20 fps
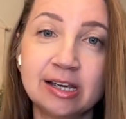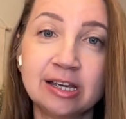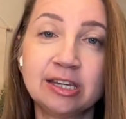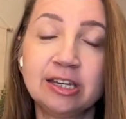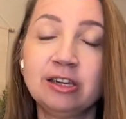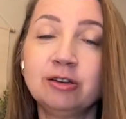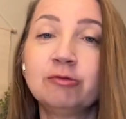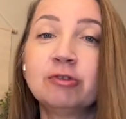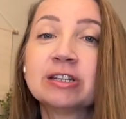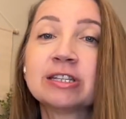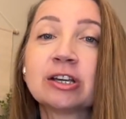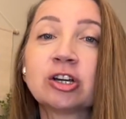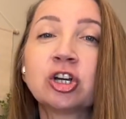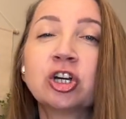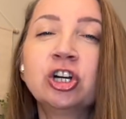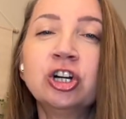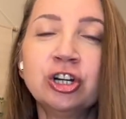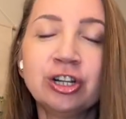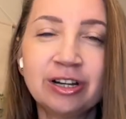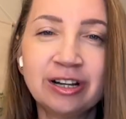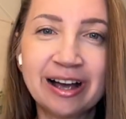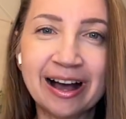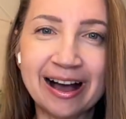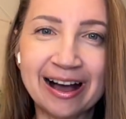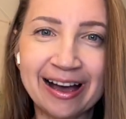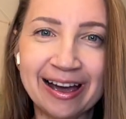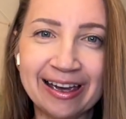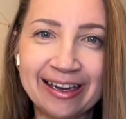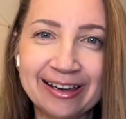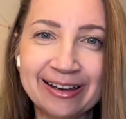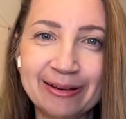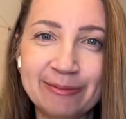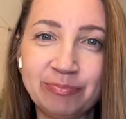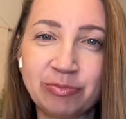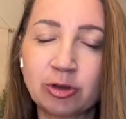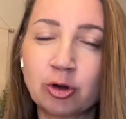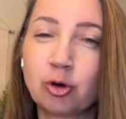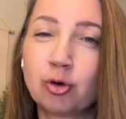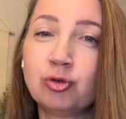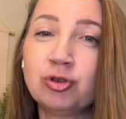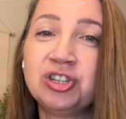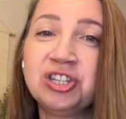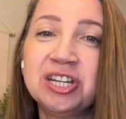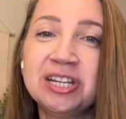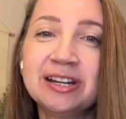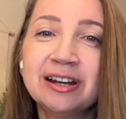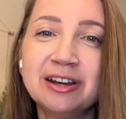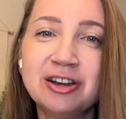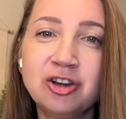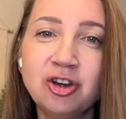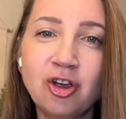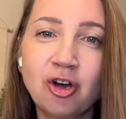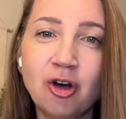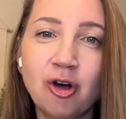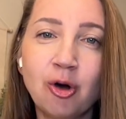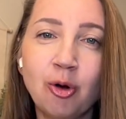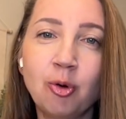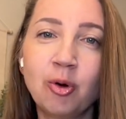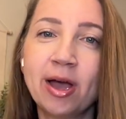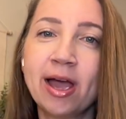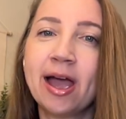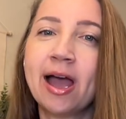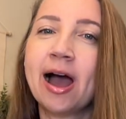He was a good guy who didn't know